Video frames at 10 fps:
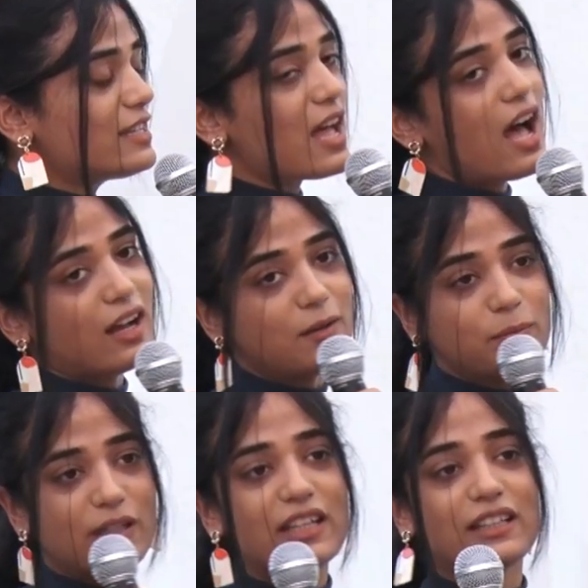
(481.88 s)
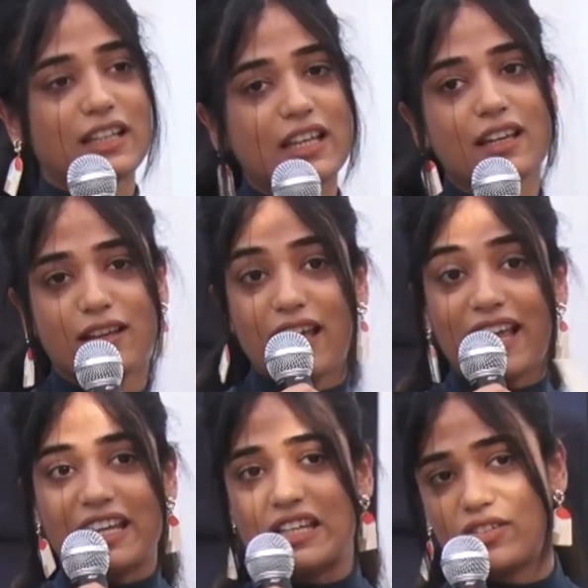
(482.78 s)
is completely
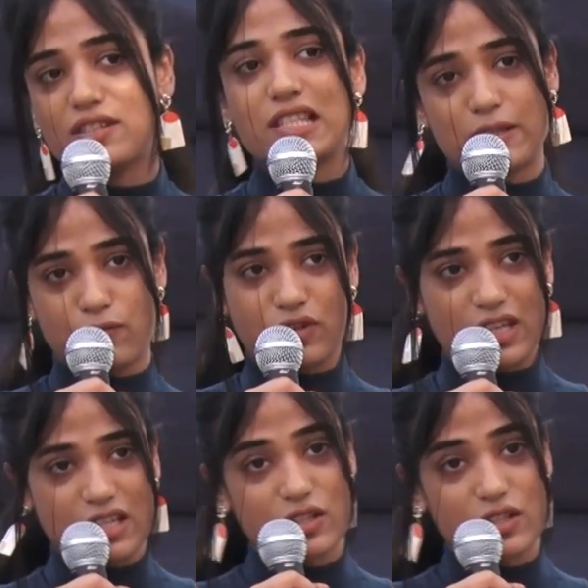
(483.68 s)
hindrance free.